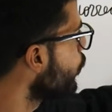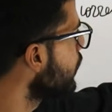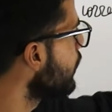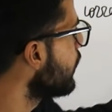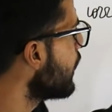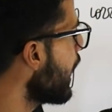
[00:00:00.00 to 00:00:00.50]
we
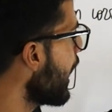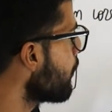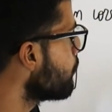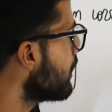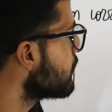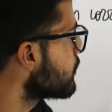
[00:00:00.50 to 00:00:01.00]
need
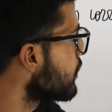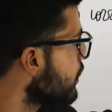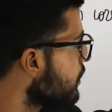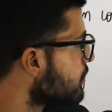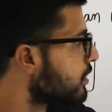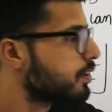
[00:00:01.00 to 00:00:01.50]
MHD
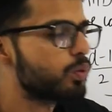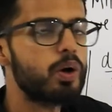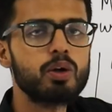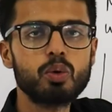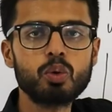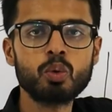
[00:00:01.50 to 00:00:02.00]
is
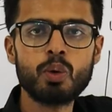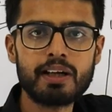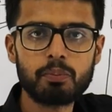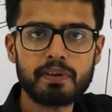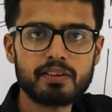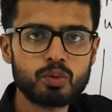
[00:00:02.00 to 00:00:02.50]
equal to
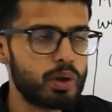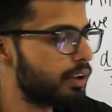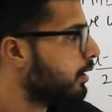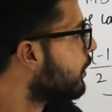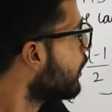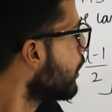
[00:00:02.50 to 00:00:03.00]
2n plus 1.